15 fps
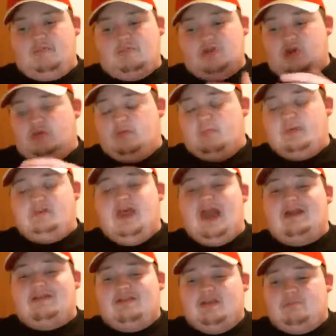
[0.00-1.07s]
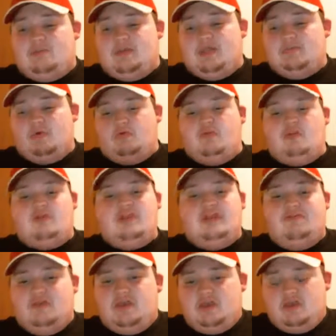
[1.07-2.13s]
You know, the protecting people, the
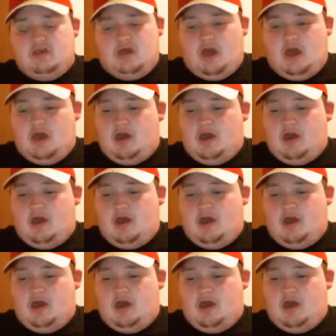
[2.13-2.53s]
leaving